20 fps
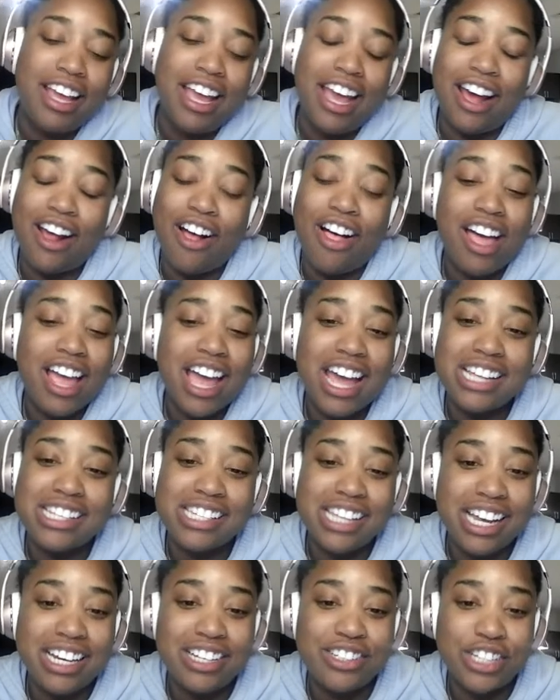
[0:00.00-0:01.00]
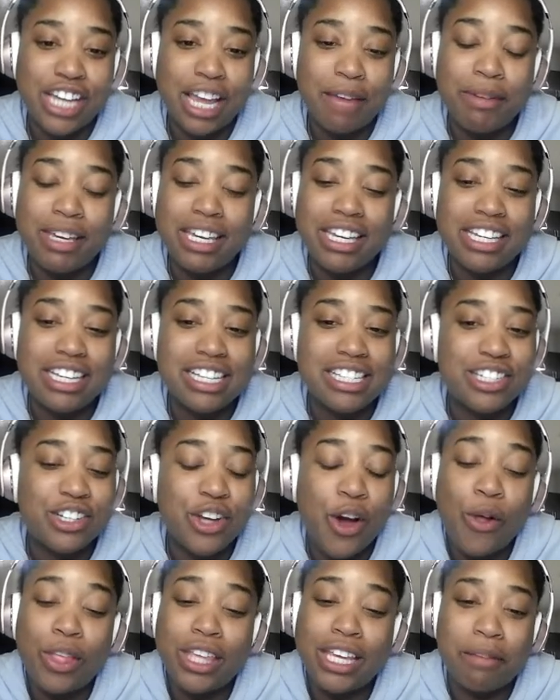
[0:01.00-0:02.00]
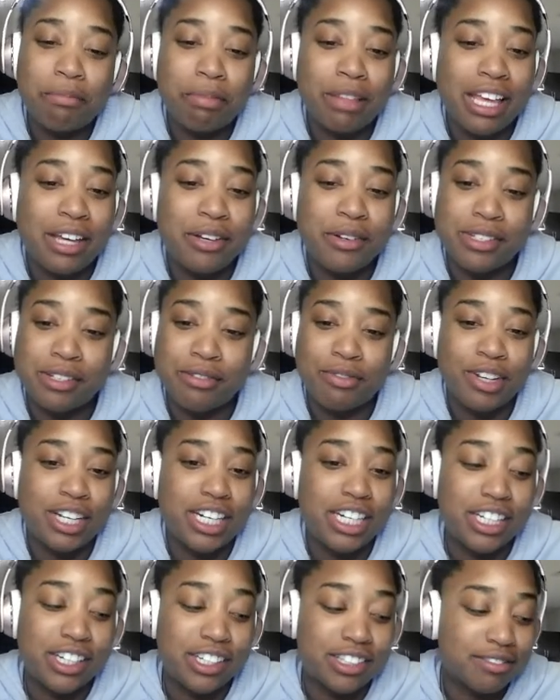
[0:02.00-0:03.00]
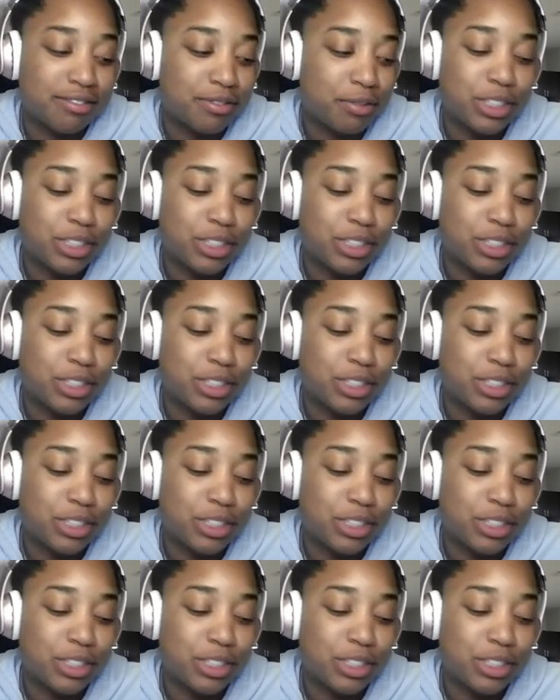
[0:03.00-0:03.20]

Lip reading: And all I got to say to Jamie is you only can play who's in front of you.